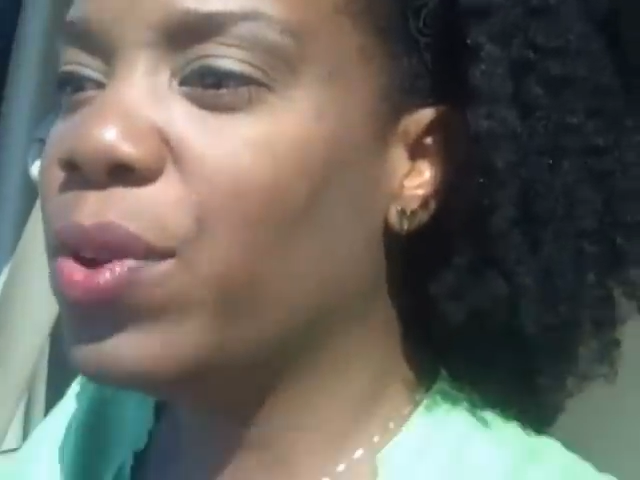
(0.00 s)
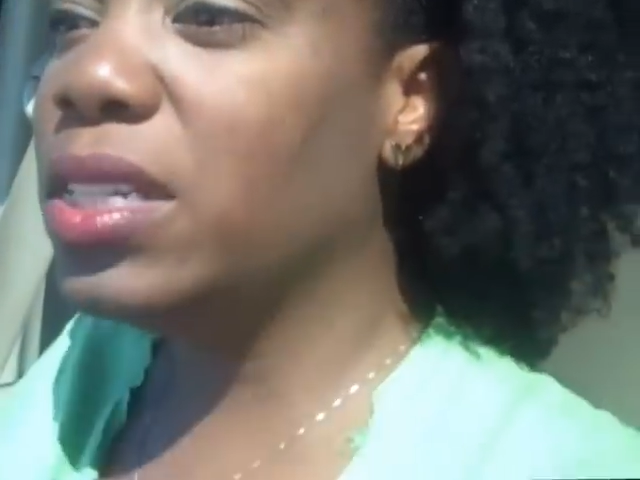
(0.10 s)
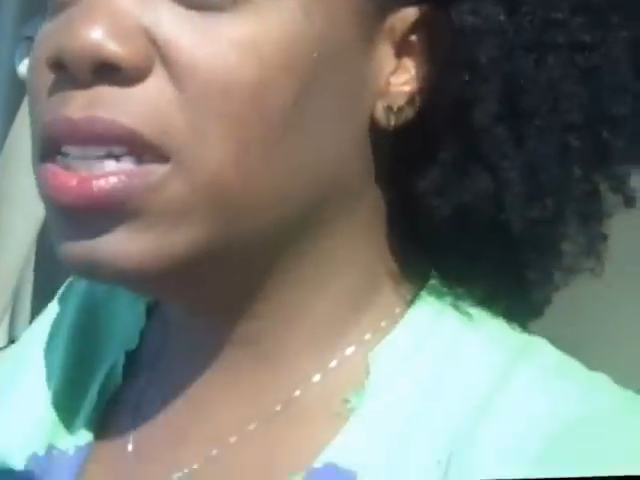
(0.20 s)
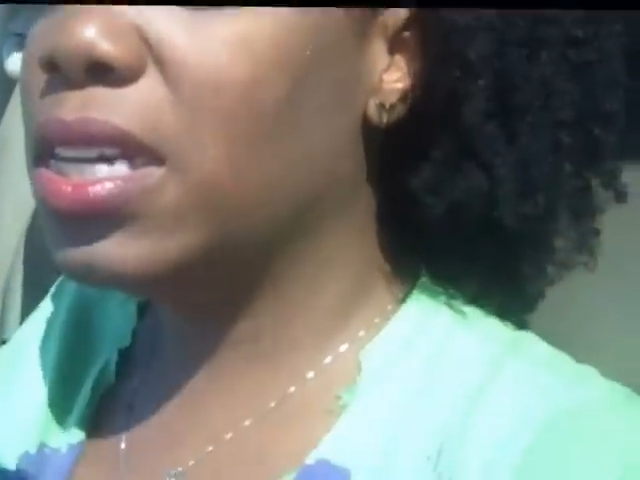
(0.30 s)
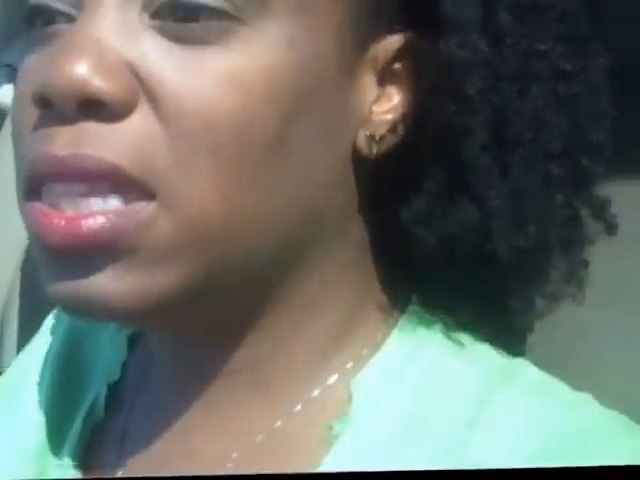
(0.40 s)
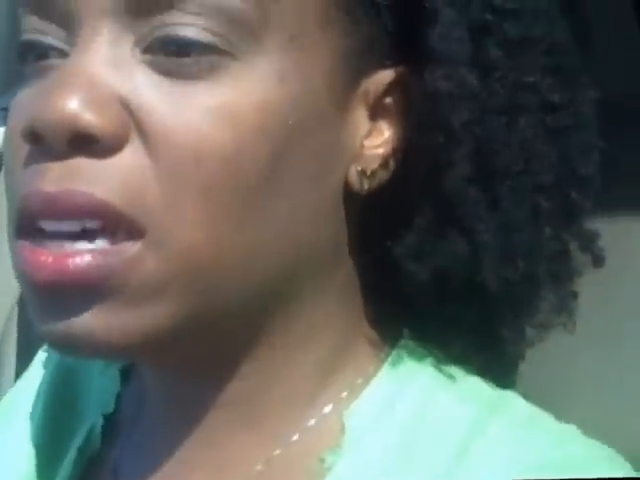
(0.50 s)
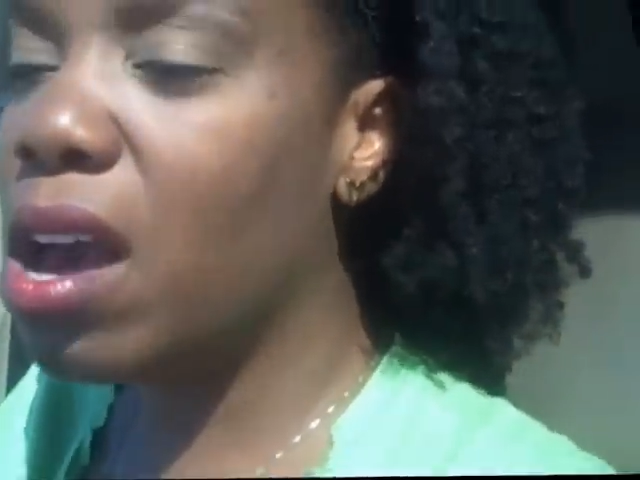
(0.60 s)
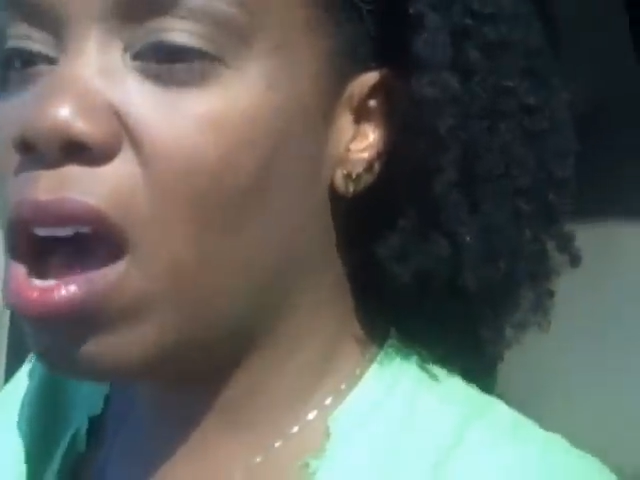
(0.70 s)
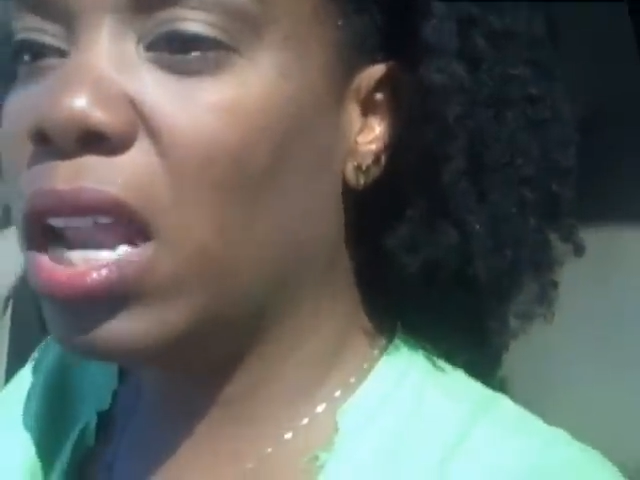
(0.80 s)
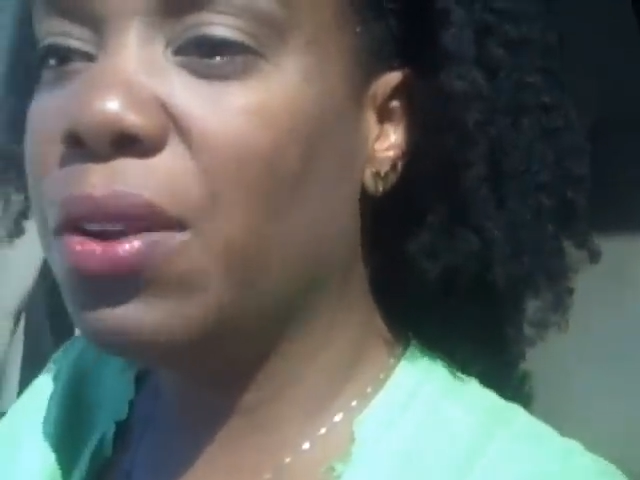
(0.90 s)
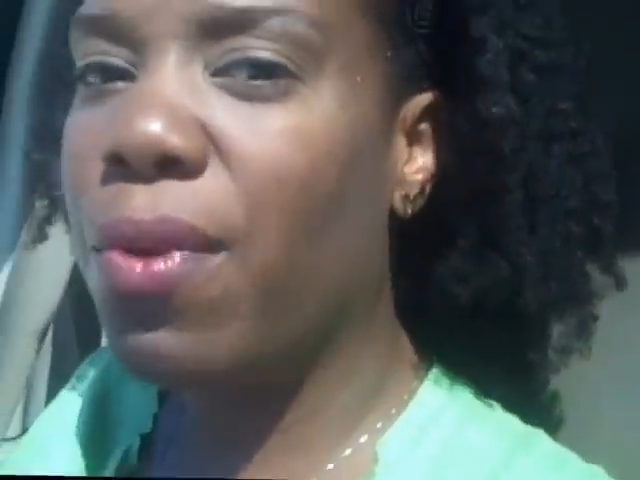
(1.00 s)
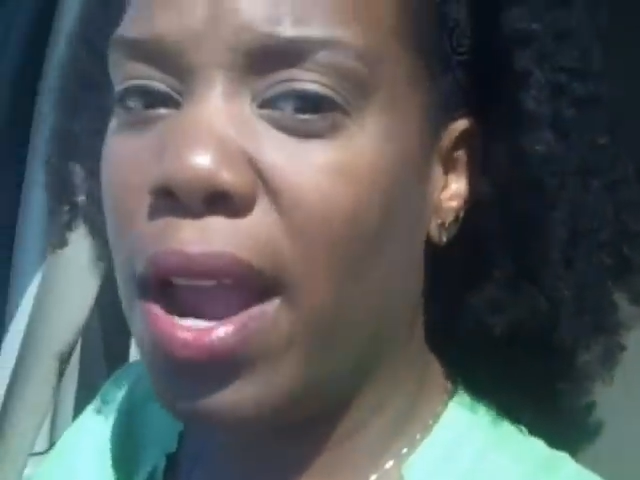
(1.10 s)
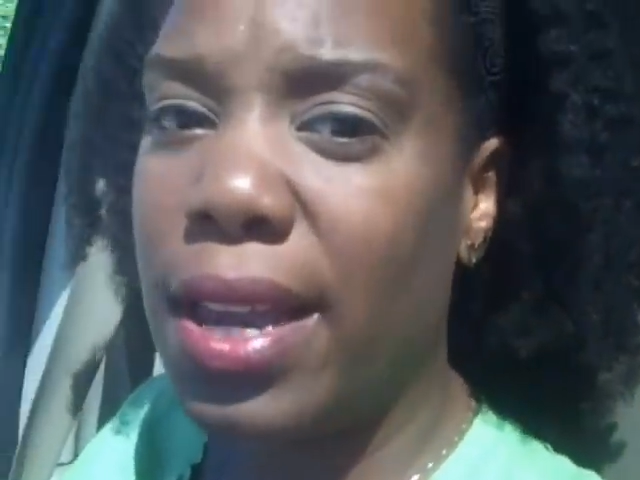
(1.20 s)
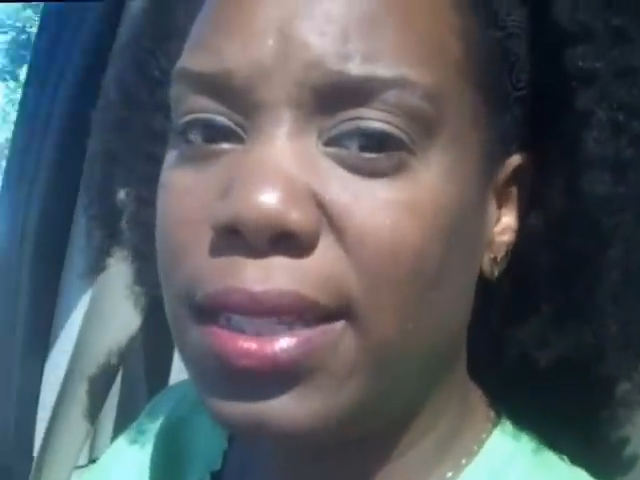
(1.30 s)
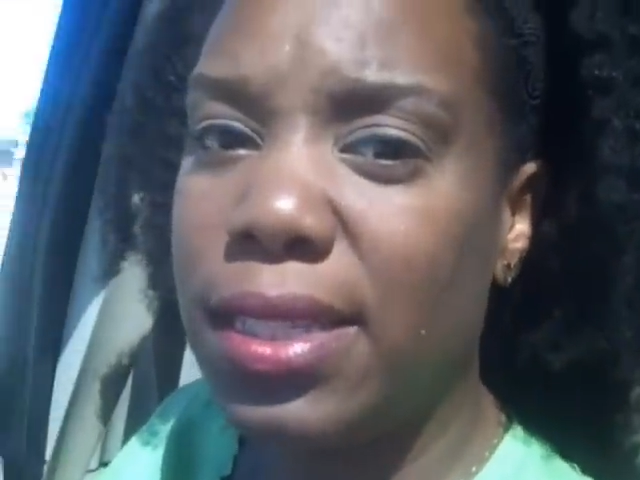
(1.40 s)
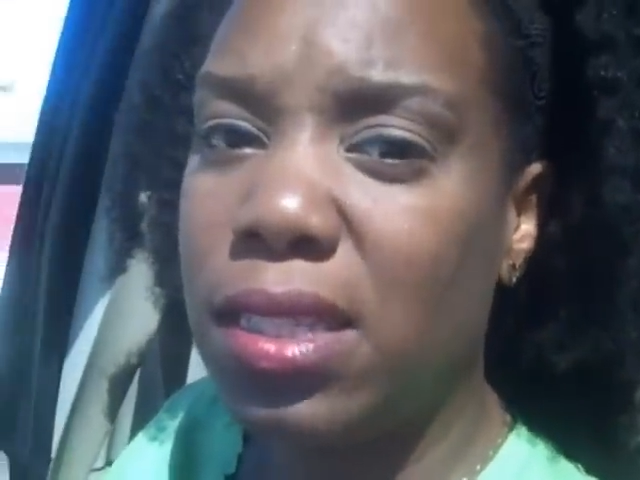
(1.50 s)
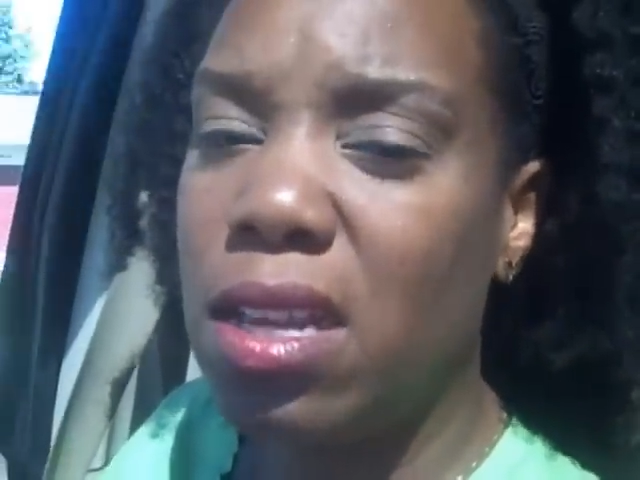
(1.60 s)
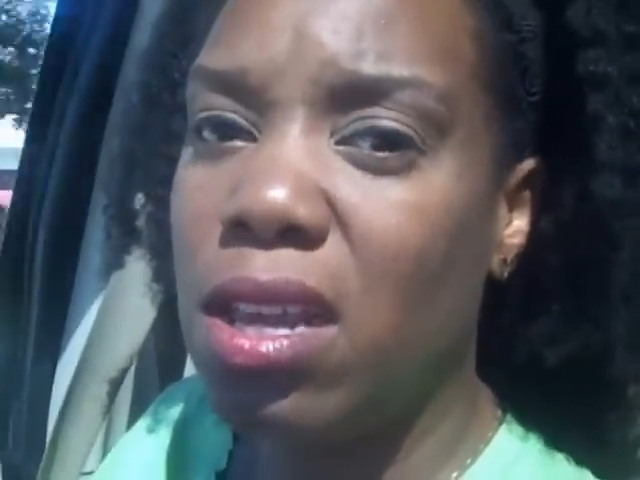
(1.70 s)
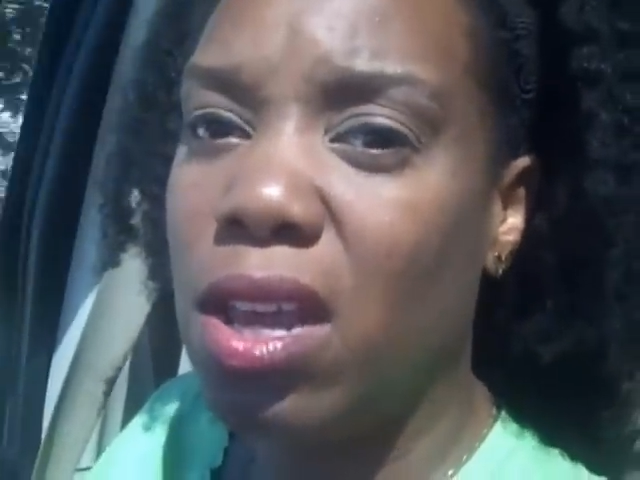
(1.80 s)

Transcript: when we did the cauli rice